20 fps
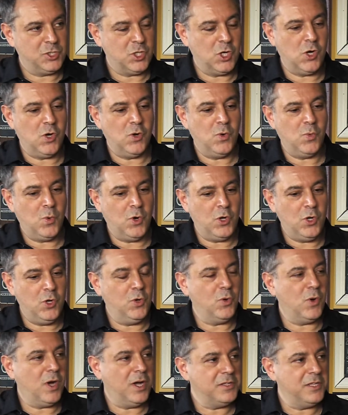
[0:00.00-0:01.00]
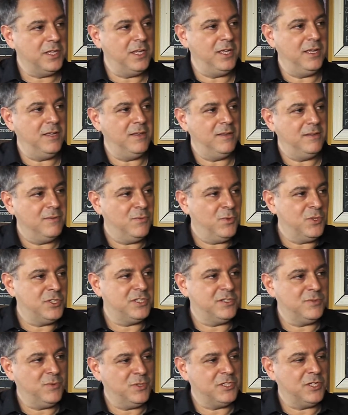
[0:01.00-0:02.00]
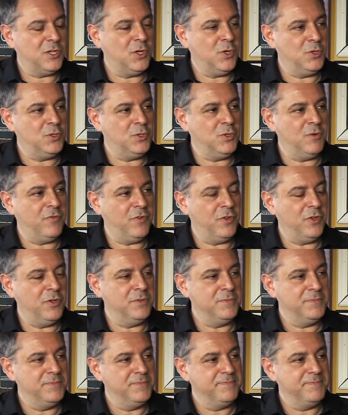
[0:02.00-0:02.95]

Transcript: So when you go out to eat, what's a go-to for you?